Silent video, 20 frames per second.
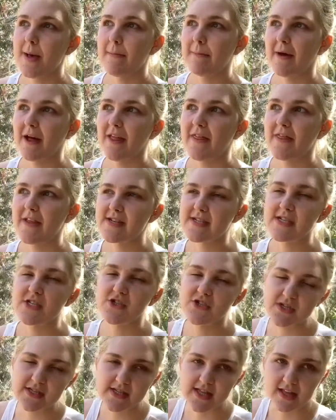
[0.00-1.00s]
but this is
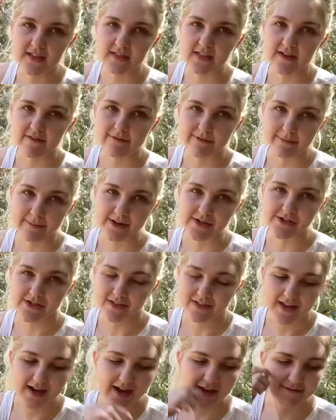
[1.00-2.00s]
just like the information
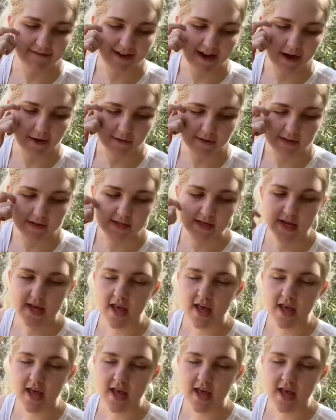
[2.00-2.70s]
that I found.